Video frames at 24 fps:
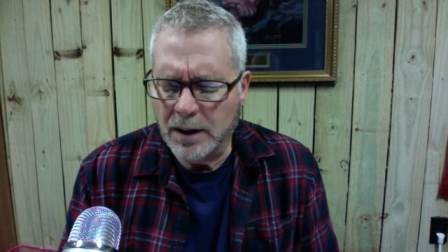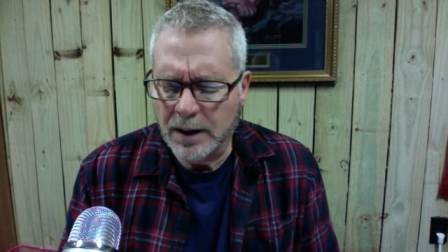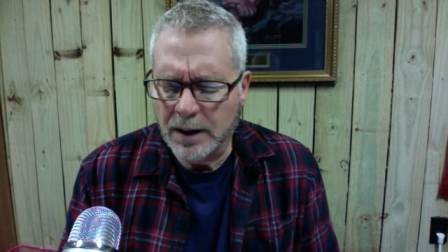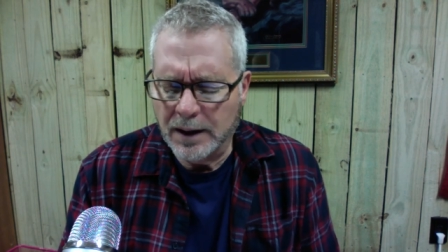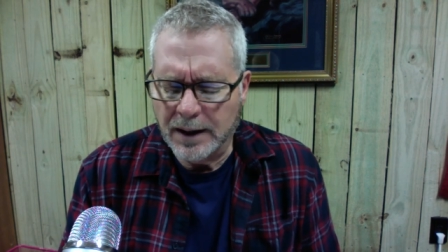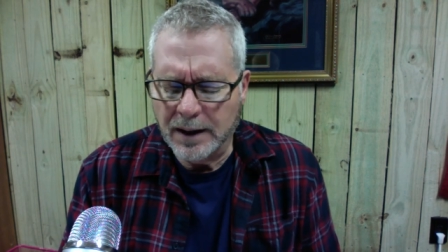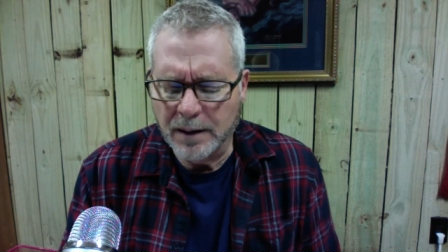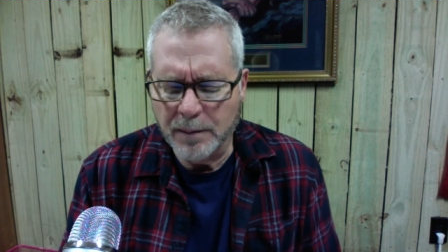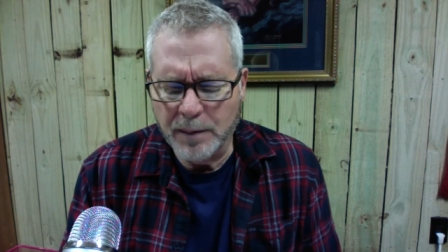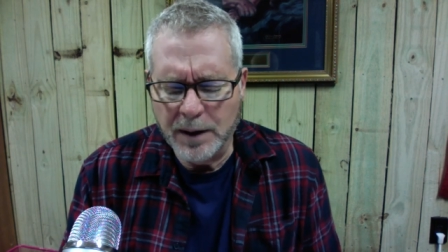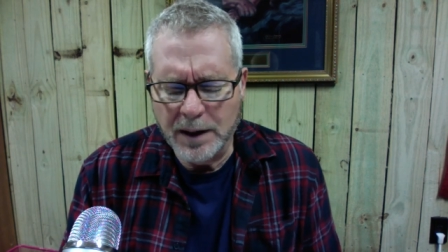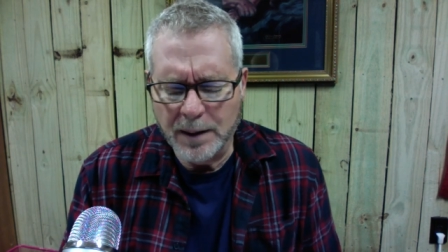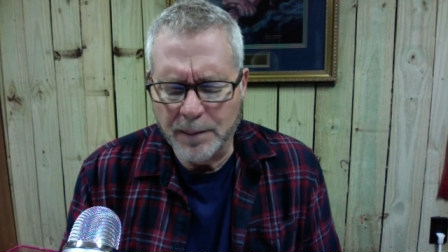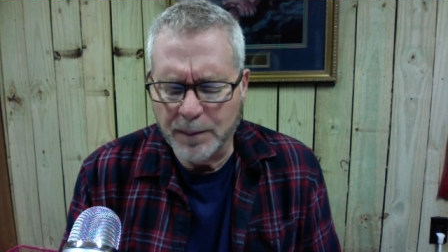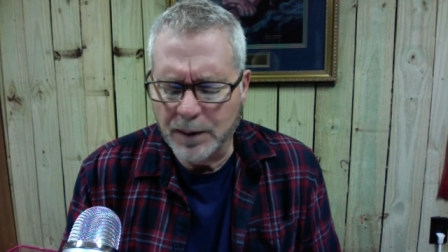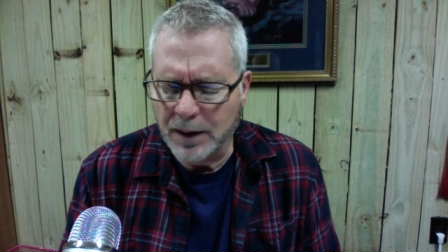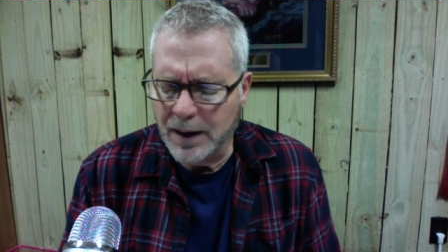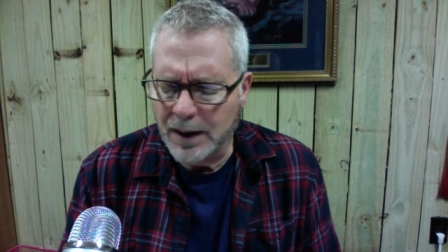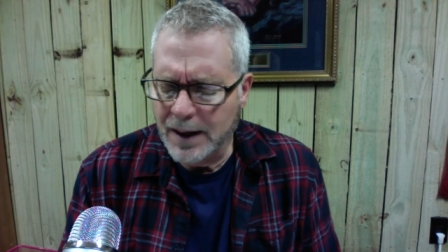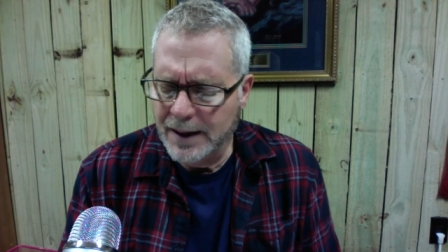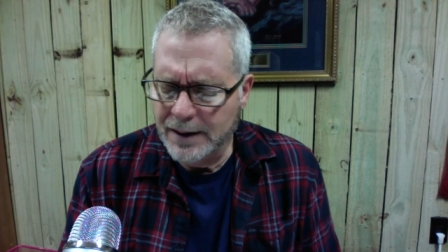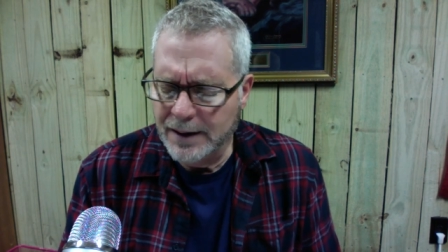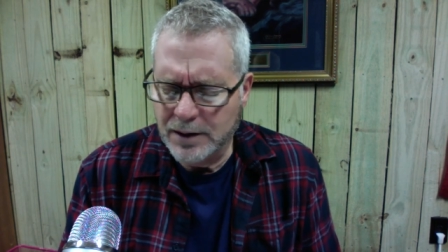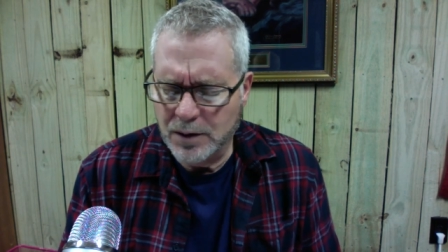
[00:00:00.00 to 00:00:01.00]
it can be
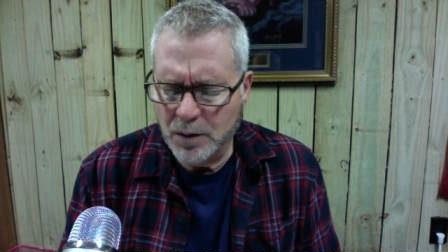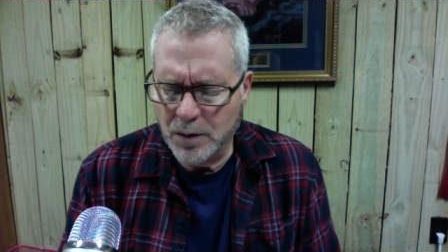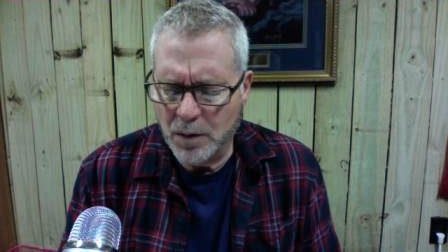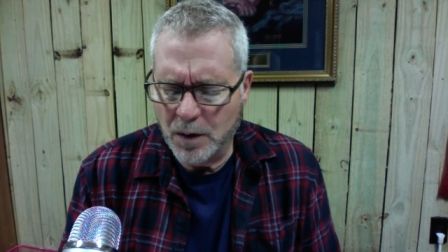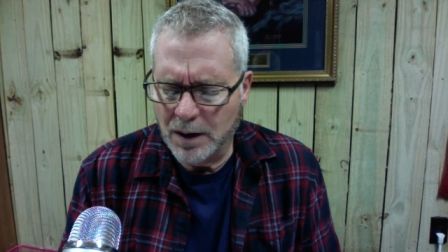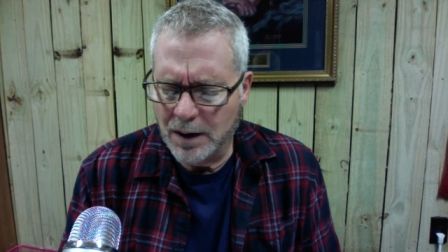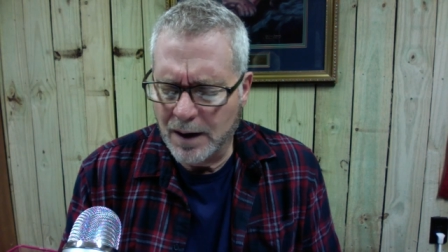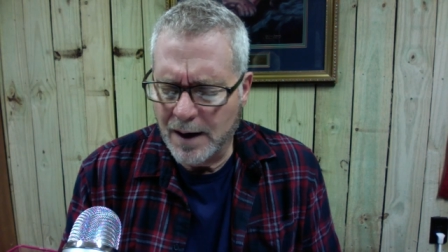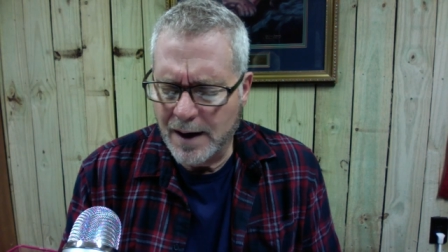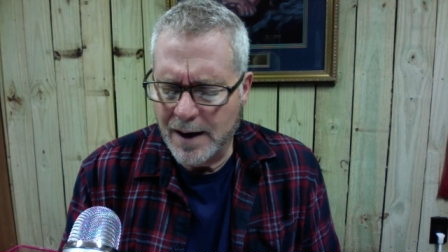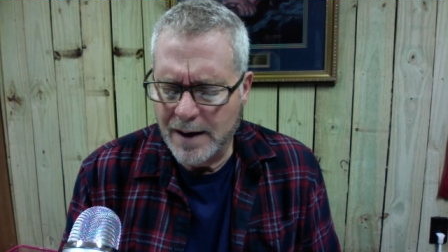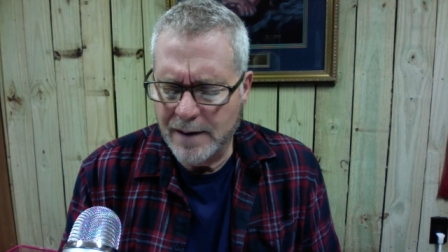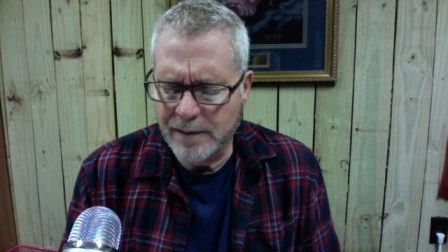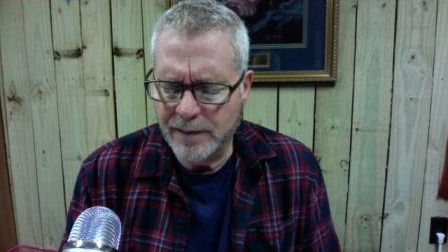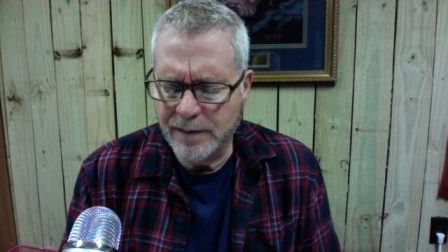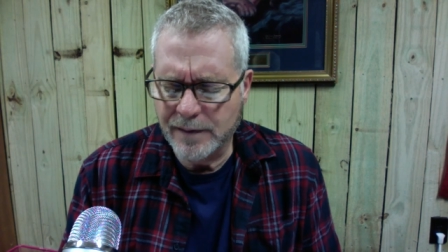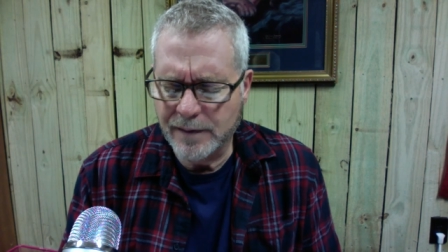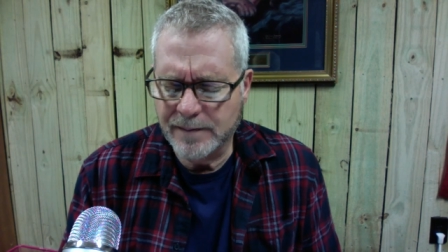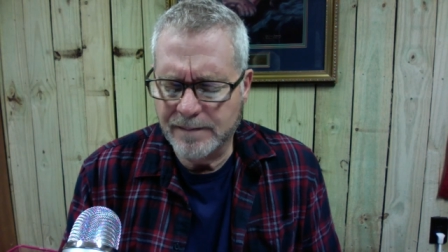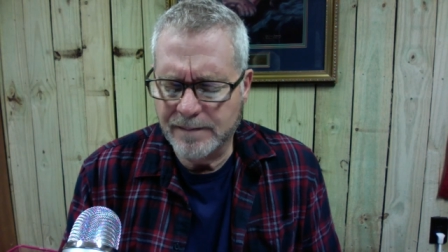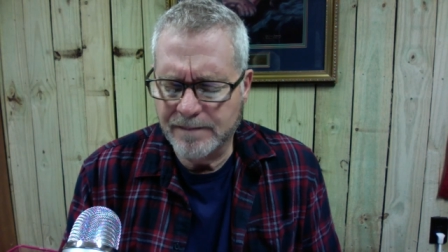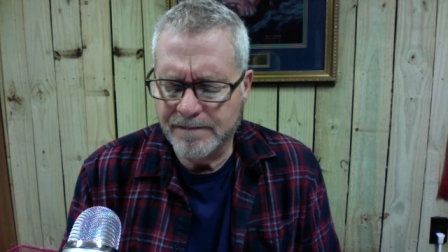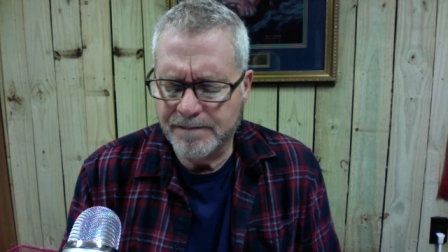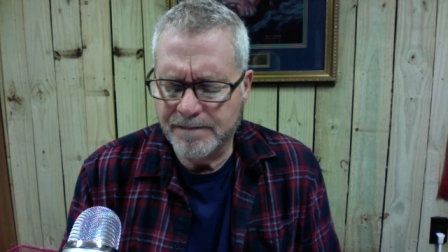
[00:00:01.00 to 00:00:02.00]
applied to our life